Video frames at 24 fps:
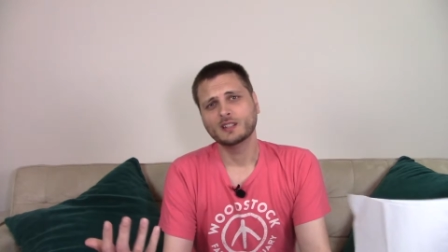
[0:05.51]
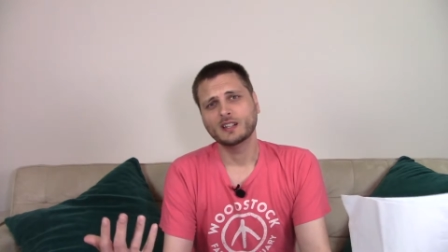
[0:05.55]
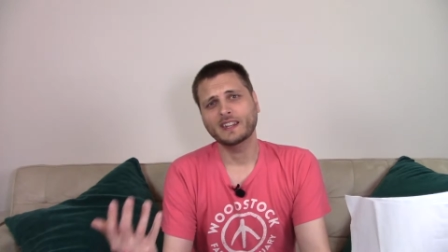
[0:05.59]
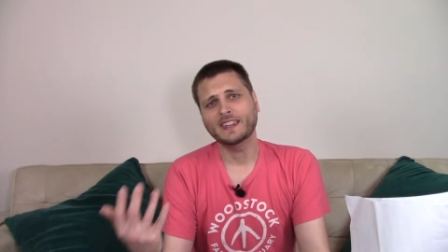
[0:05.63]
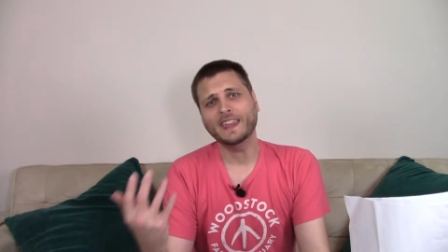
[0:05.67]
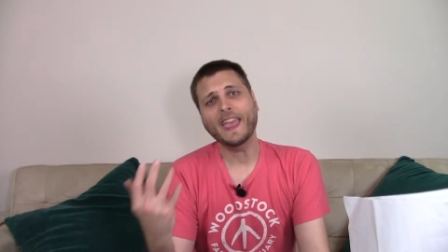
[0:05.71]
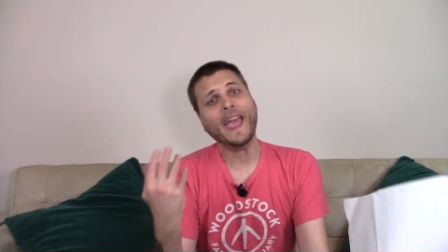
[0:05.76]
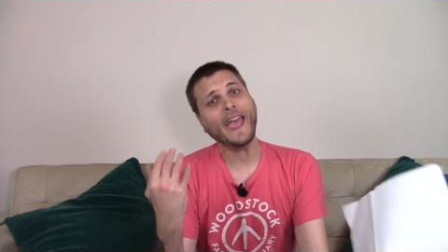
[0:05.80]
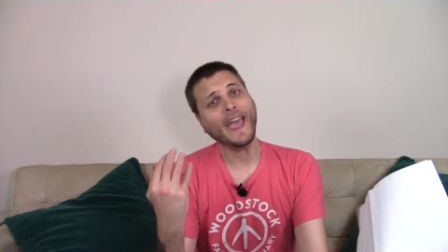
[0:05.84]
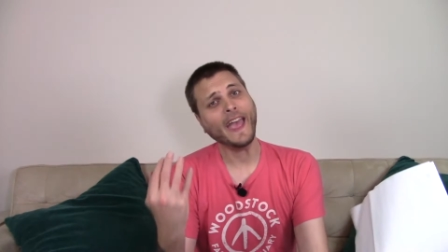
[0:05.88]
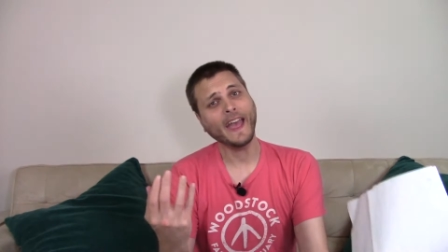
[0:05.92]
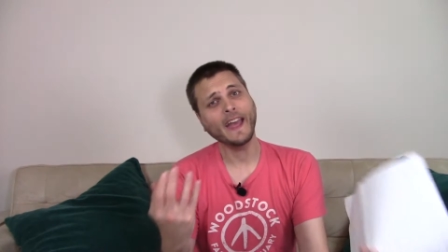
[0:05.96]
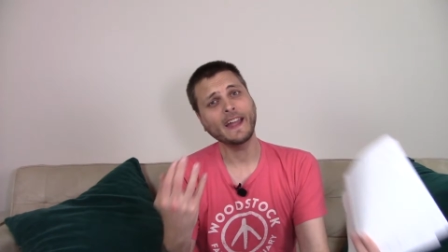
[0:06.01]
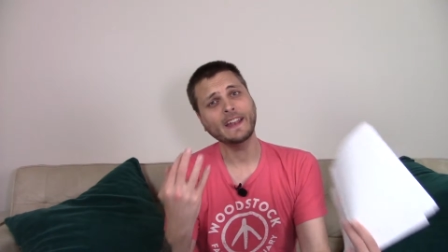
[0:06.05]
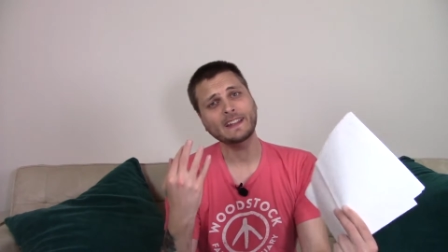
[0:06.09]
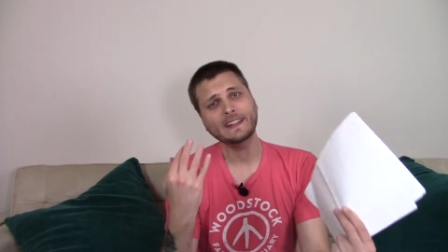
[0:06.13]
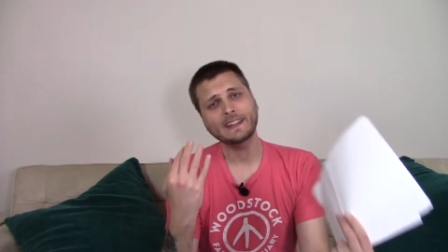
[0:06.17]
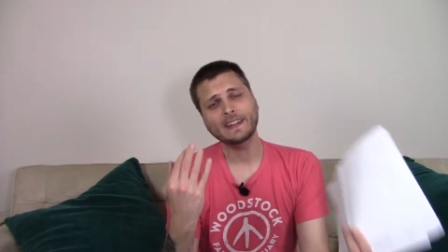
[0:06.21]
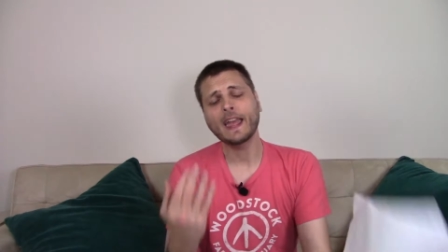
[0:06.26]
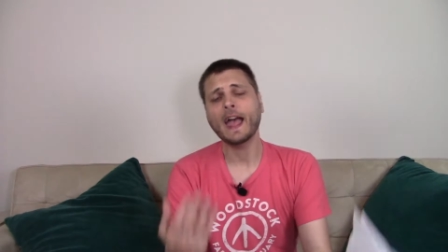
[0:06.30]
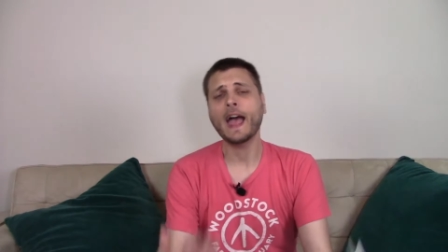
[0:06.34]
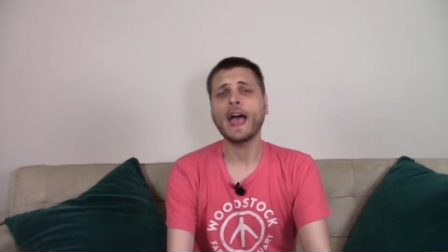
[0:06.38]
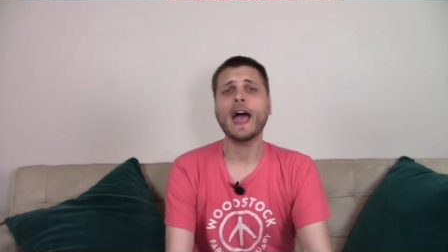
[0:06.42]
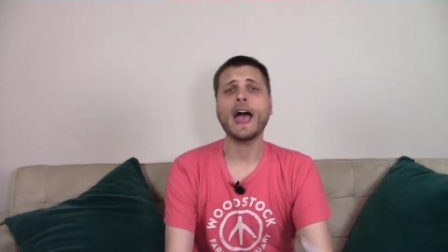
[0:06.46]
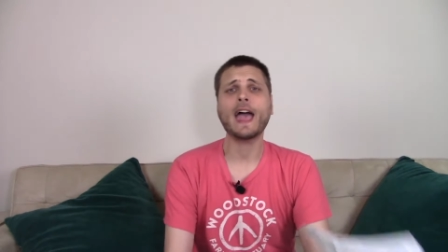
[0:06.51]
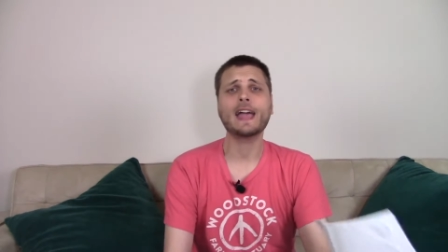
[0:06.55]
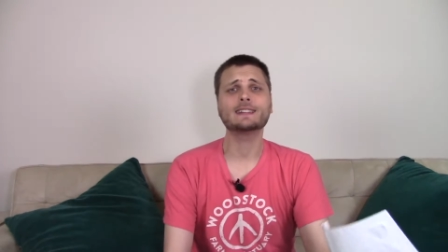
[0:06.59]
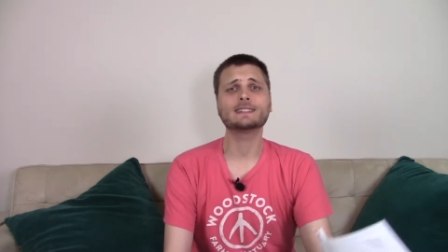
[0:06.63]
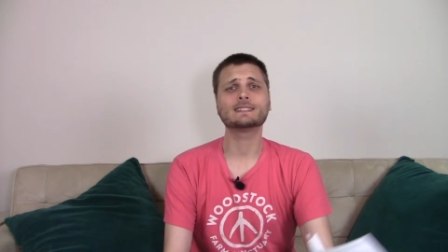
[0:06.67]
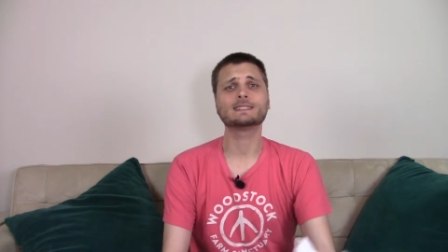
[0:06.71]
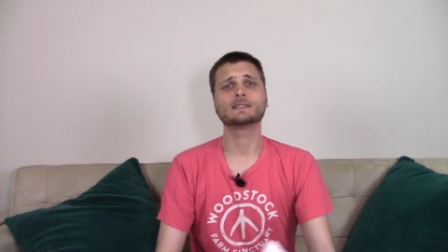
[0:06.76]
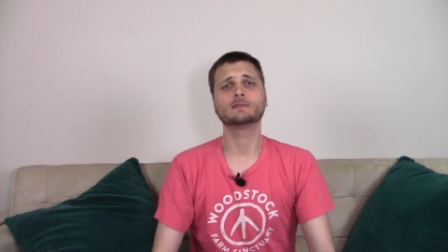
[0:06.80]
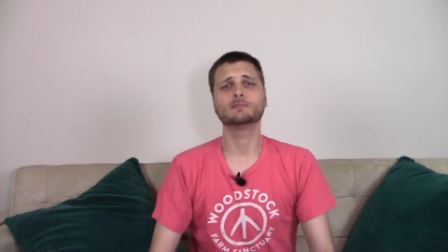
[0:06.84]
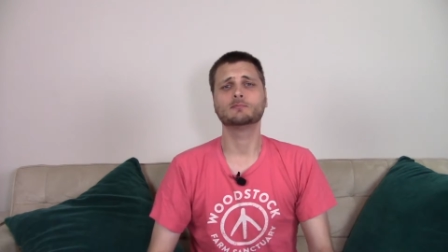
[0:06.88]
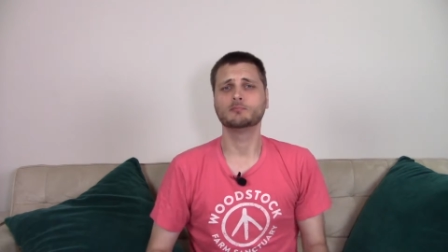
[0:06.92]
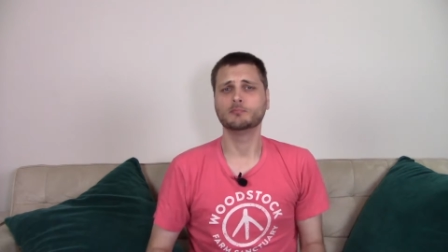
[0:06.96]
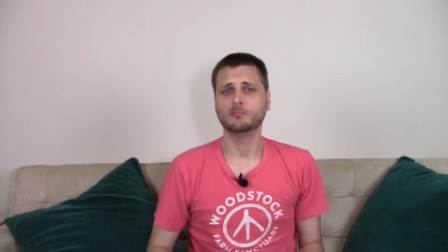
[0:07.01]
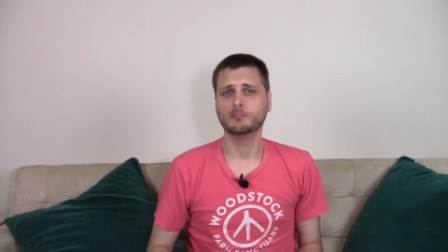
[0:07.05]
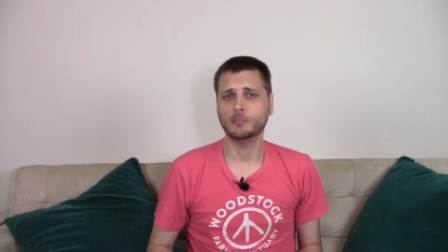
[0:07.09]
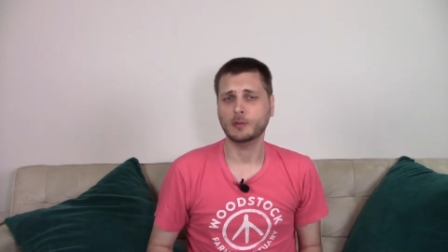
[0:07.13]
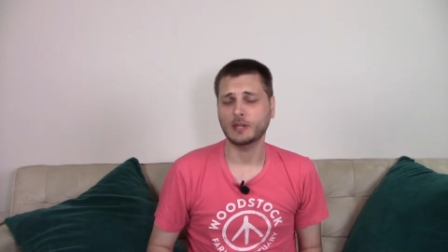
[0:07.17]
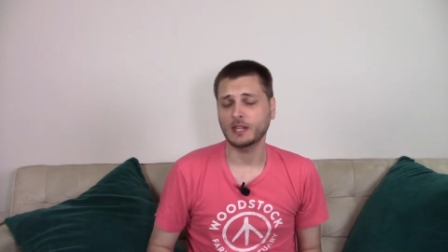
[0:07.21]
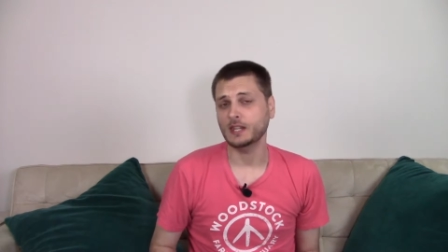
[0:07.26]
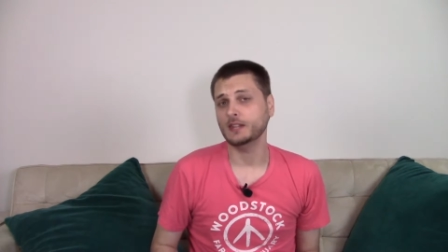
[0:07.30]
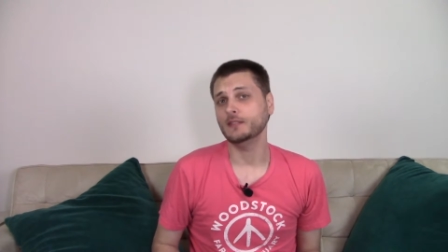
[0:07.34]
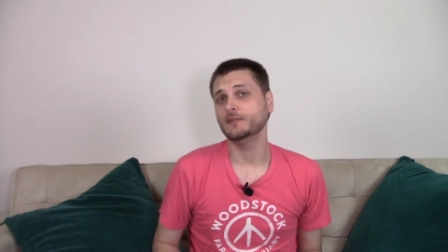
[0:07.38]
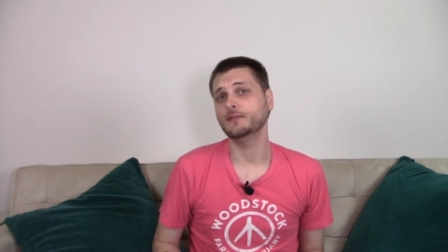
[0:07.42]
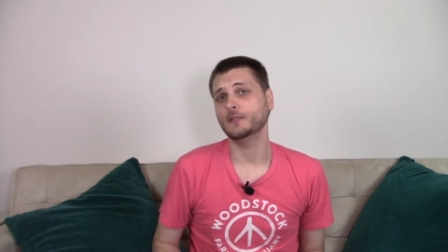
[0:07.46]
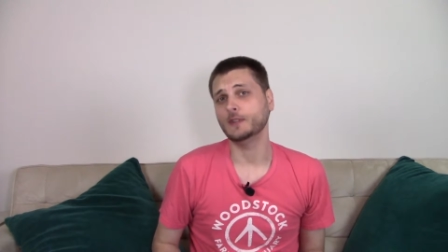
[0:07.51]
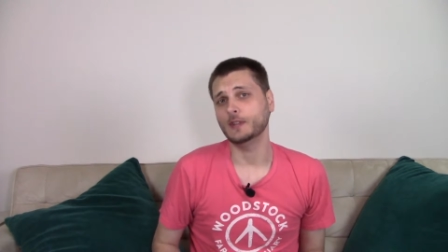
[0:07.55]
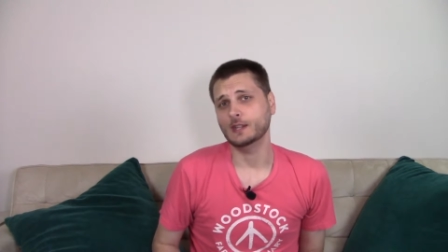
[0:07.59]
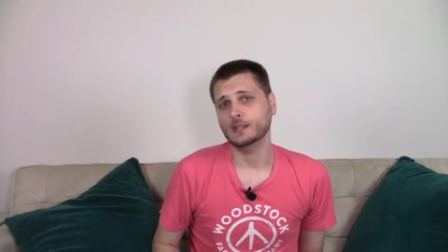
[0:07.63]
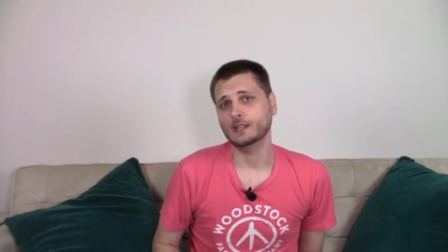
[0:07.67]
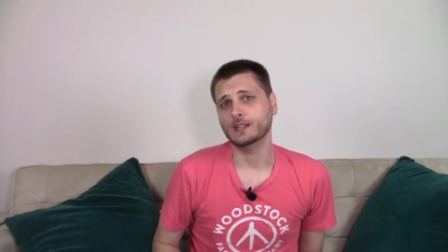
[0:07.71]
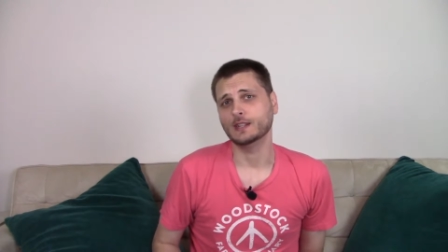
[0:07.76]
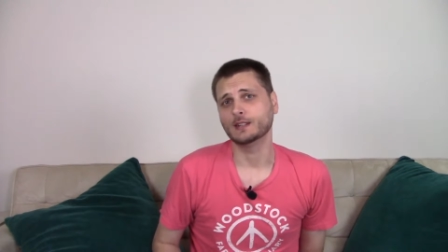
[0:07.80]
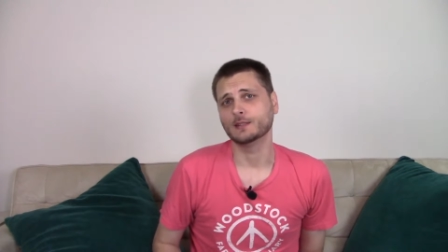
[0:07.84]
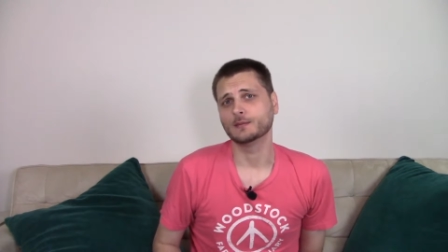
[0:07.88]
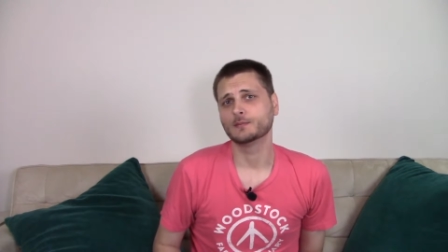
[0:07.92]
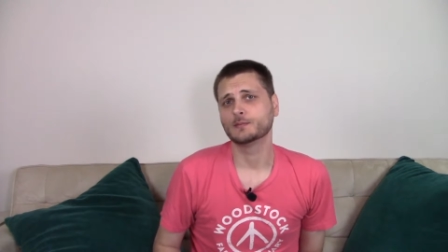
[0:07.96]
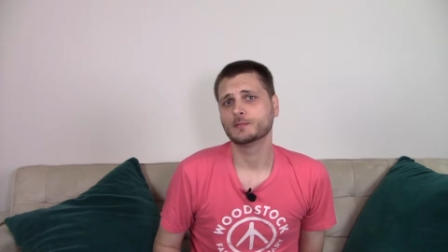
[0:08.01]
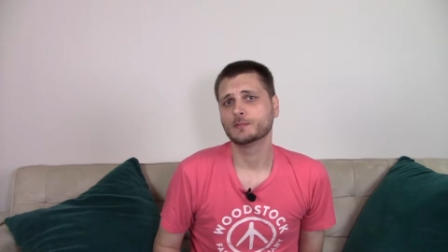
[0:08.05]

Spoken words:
can cats be vegan?